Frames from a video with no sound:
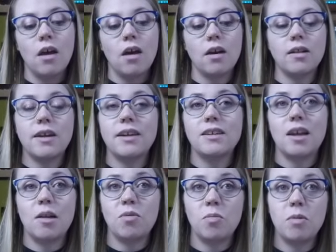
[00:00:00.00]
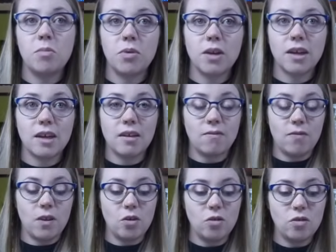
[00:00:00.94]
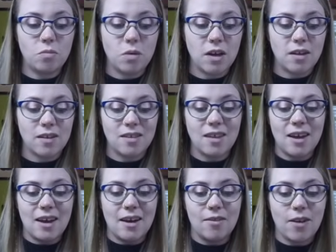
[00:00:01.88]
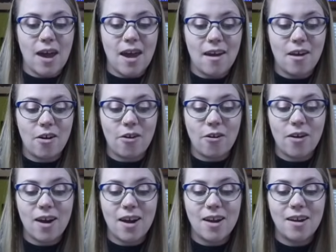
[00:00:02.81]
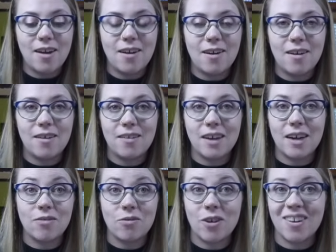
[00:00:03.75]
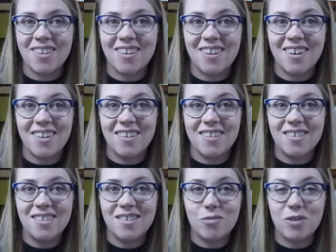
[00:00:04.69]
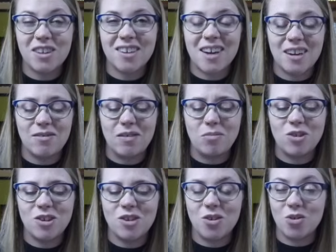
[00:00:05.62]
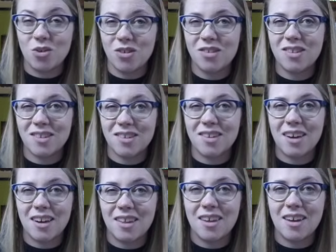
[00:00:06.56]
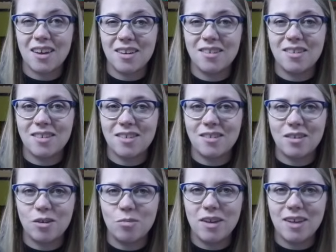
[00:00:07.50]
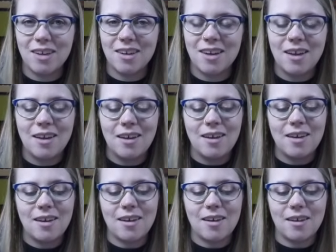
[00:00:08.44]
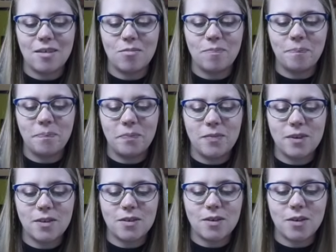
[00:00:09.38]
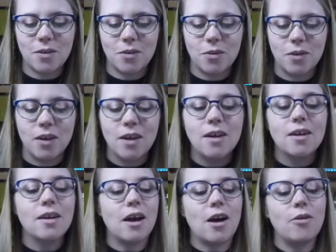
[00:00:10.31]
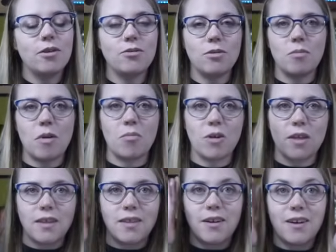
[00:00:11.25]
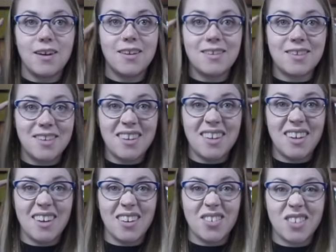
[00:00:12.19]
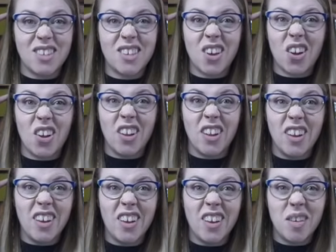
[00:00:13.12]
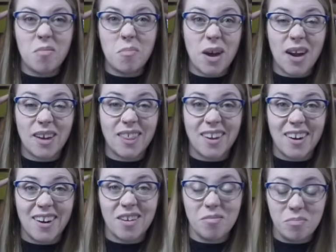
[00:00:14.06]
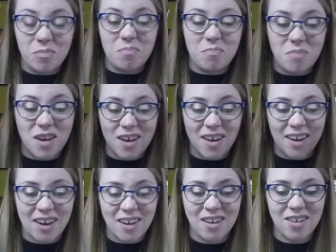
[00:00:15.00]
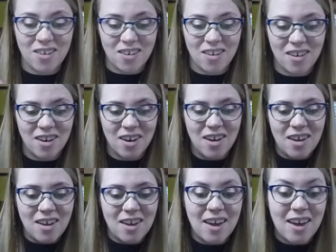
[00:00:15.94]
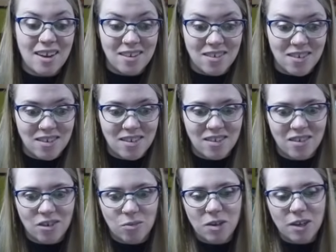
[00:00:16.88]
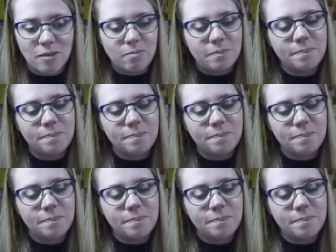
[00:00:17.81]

A lot of times people get confused because they have hair right here, like in front of their ears, which of obscures the side of the head just a little bit. So always remember that there is, skull back there behind your head just a little bit.